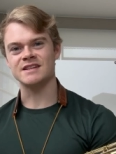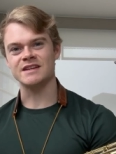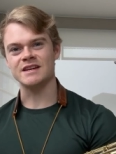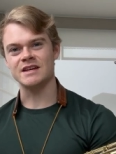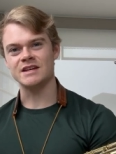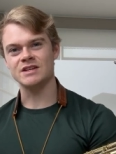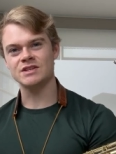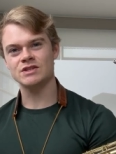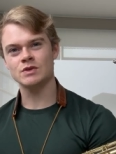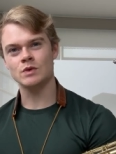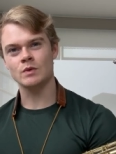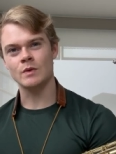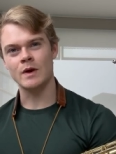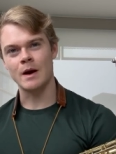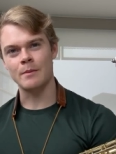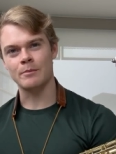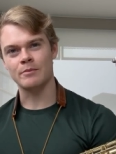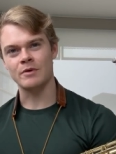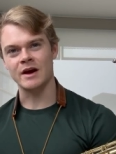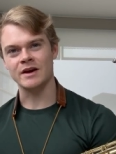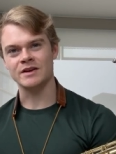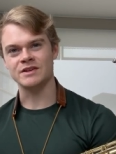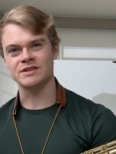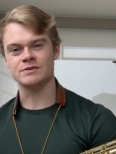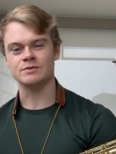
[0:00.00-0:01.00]
into our
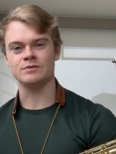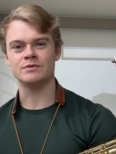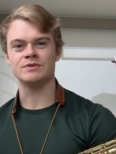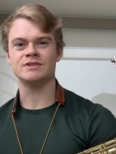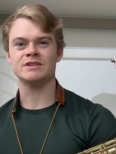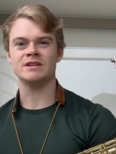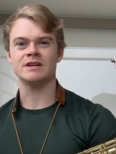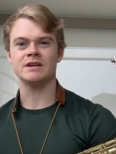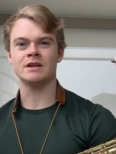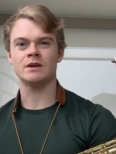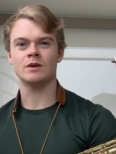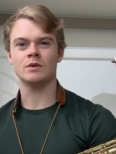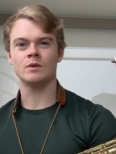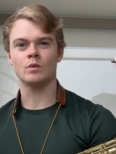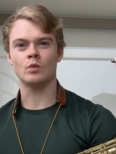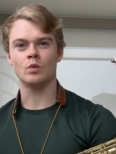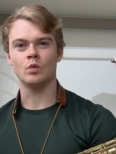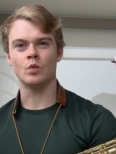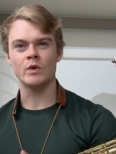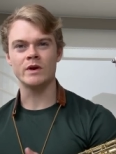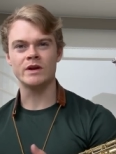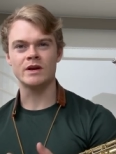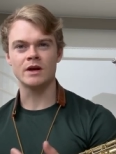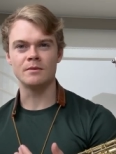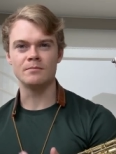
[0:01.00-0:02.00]
practice routine,
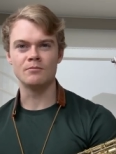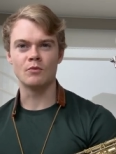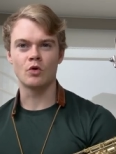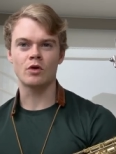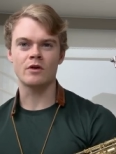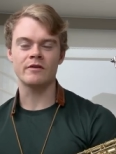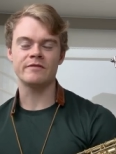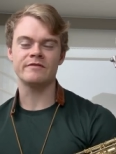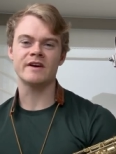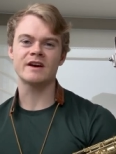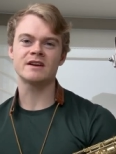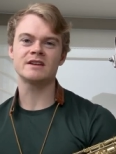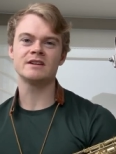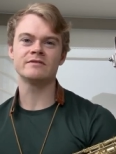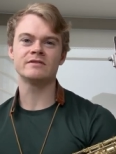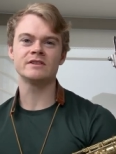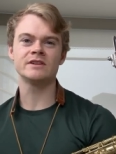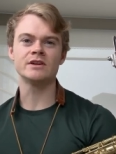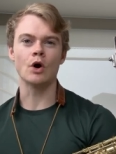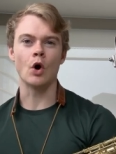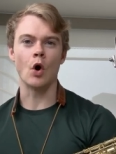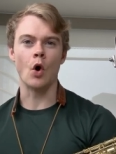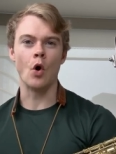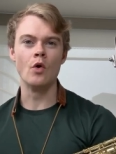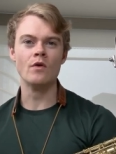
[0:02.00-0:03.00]
we can more
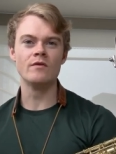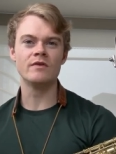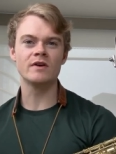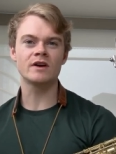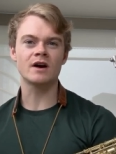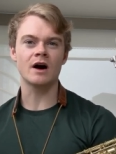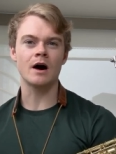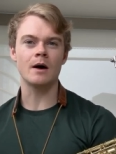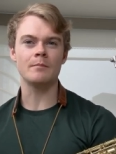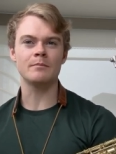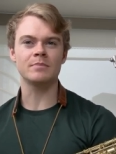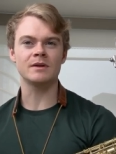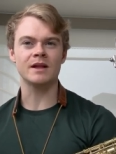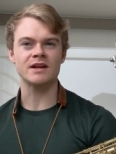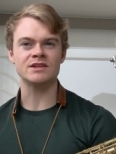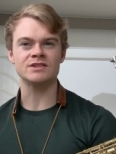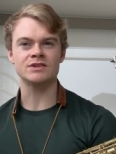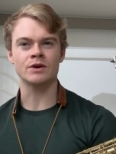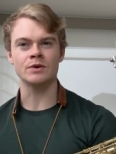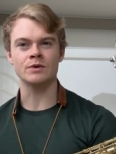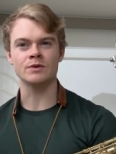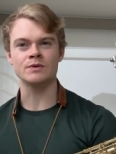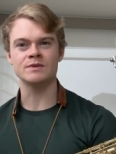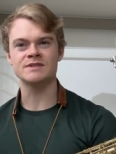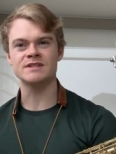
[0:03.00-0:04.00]
effectively overcome
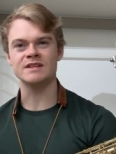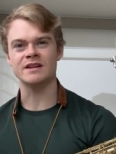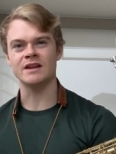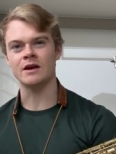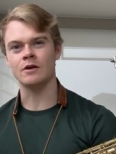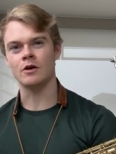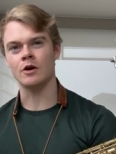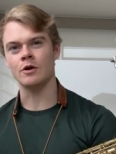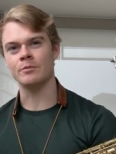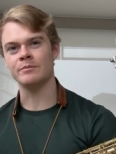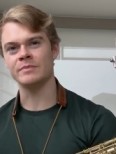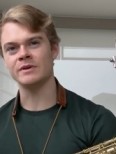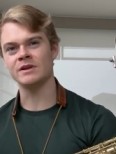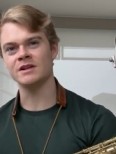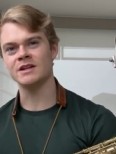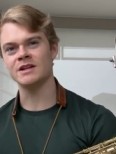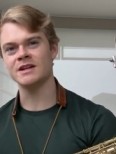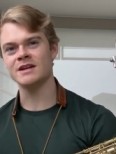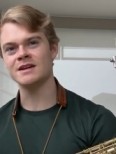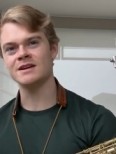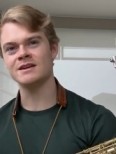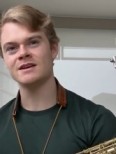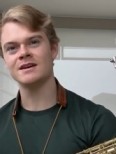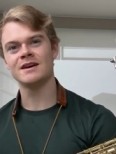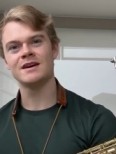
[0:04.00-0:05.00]
plateaus in our
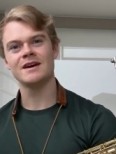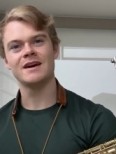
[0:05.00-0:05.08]
ability